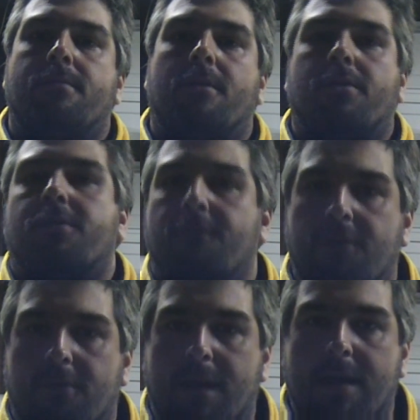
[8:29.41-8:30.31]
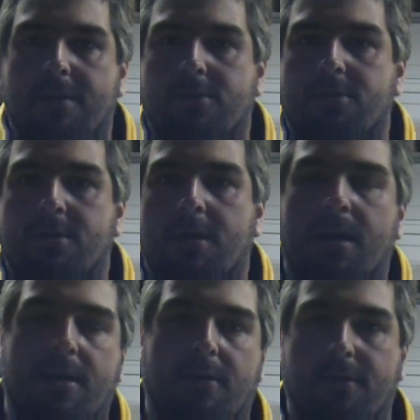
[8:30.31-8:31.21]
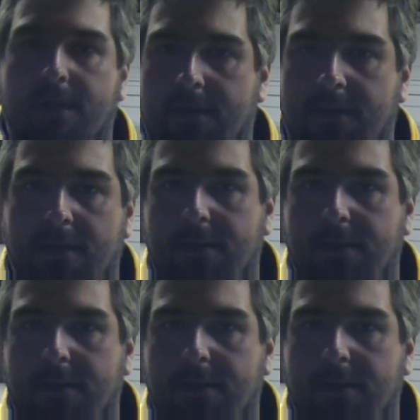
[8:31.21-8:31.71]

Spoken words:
Also fuel mileage. I know that,